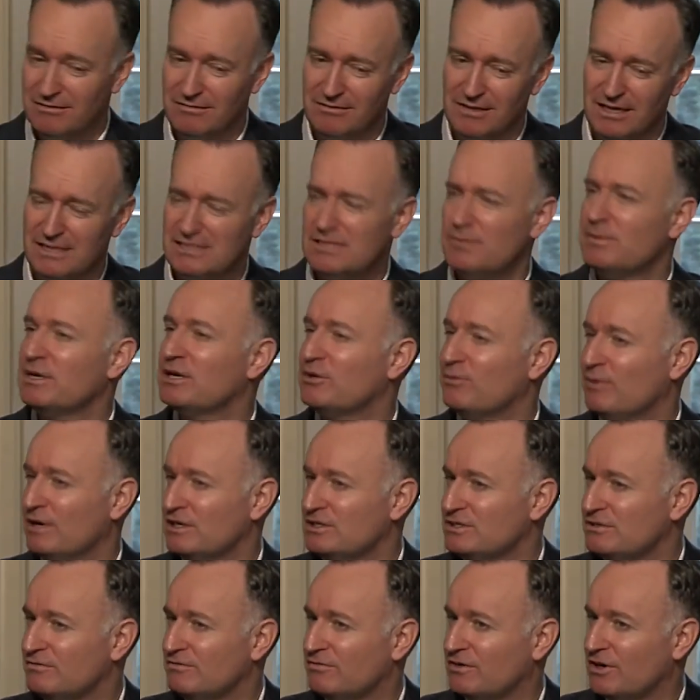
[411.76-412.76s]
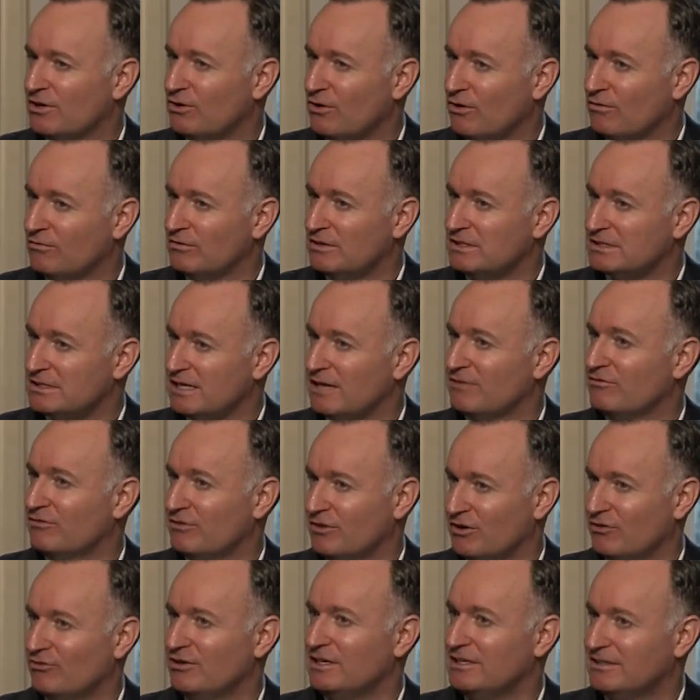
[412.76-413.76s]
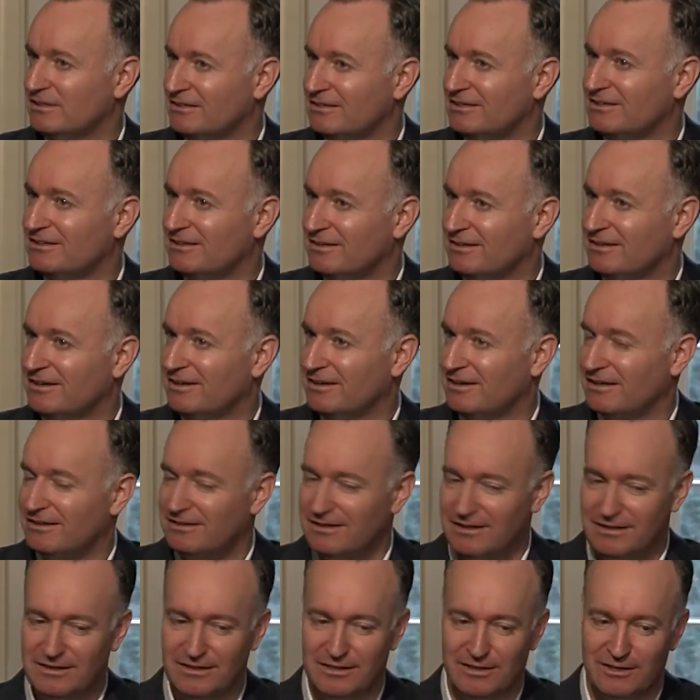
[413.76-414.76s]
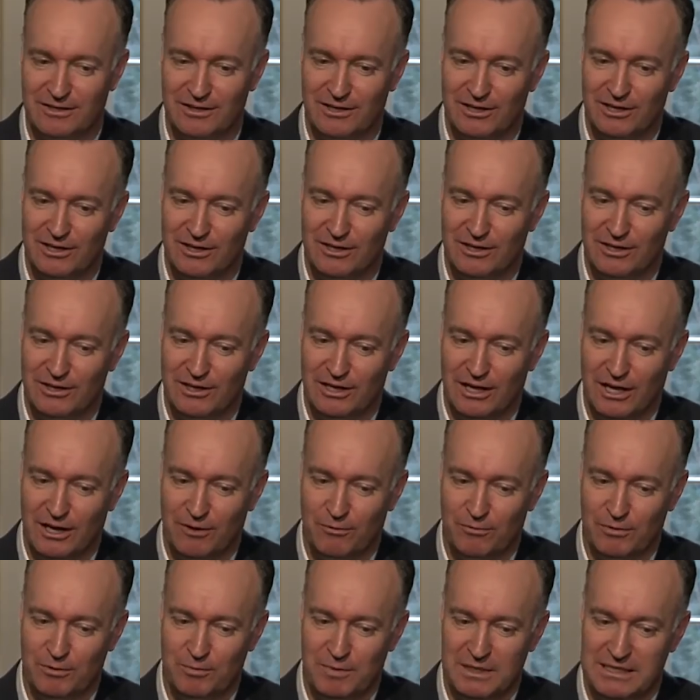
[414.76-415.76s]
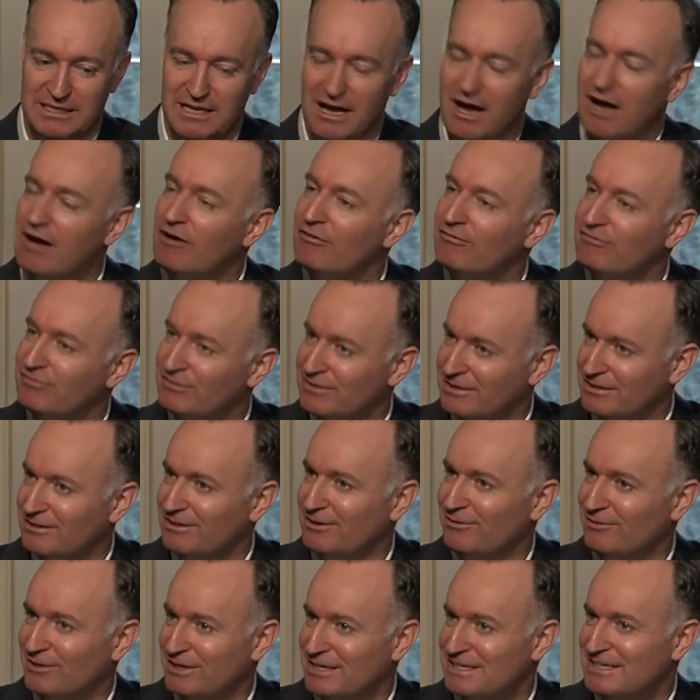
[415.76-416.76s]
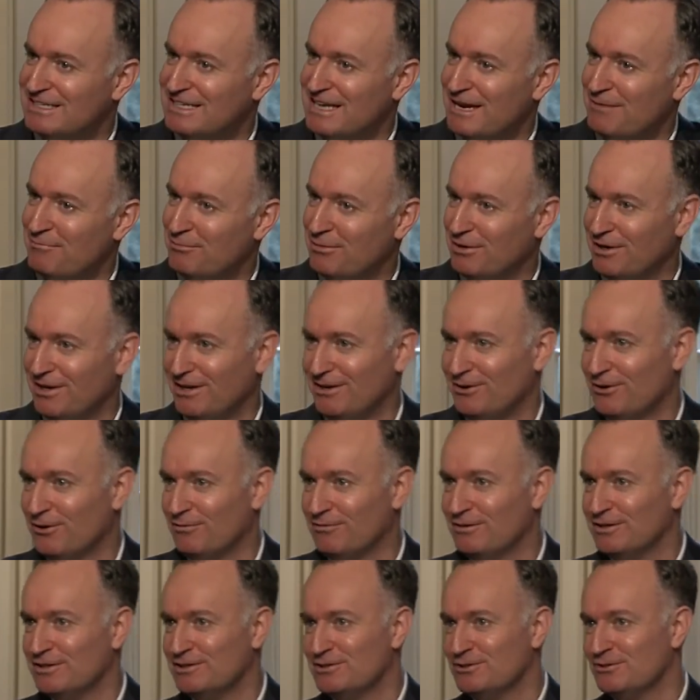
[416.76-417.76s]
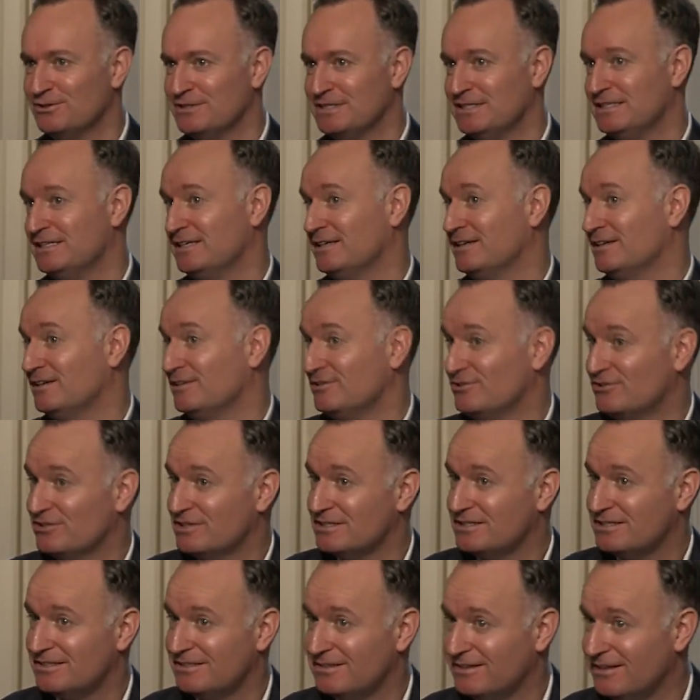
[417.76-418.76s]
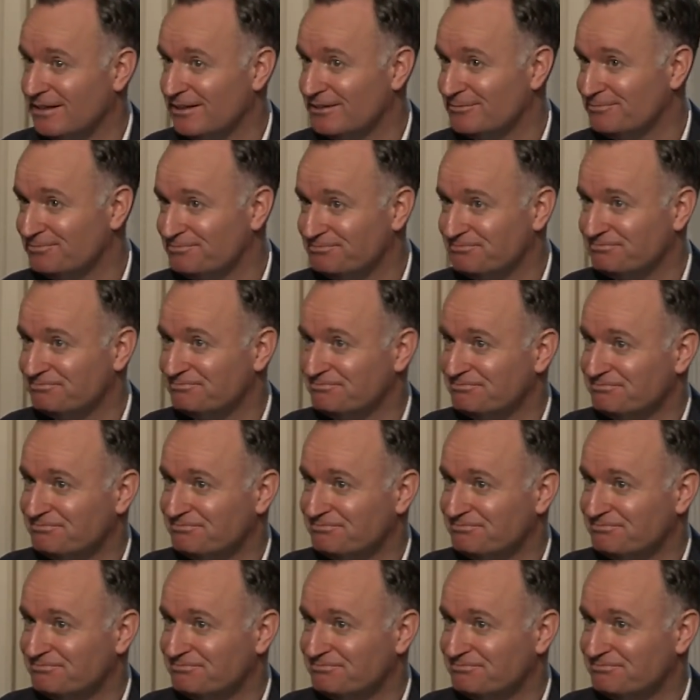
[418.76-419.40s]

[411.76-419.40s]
That's a big question for a novelist and for a reader, and I think that it would be daft of a contemporary novelist not to take an interest in that.